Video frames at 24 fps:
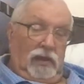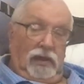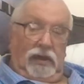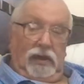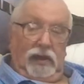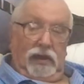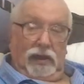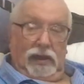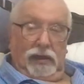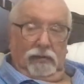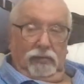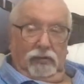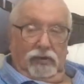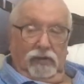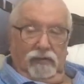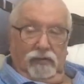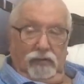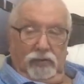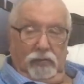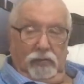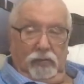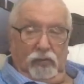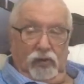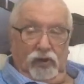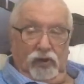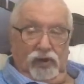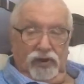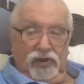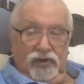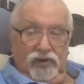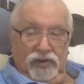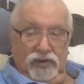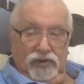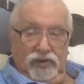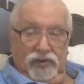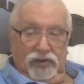a couple of
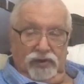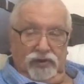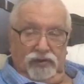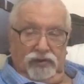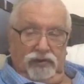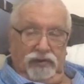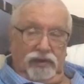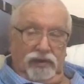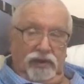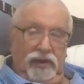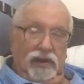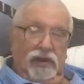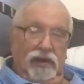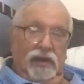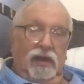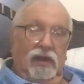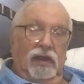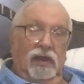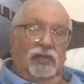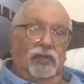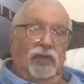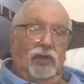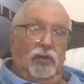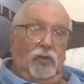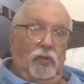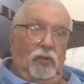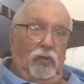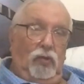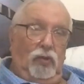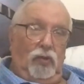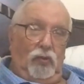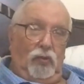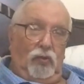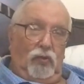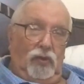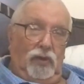operations, and they all
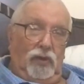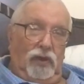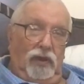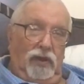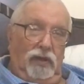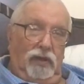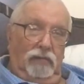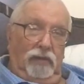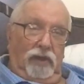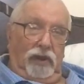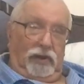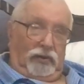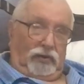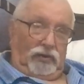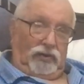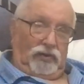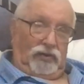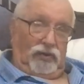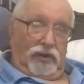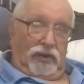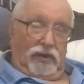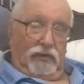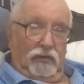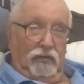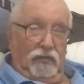thought going back to sea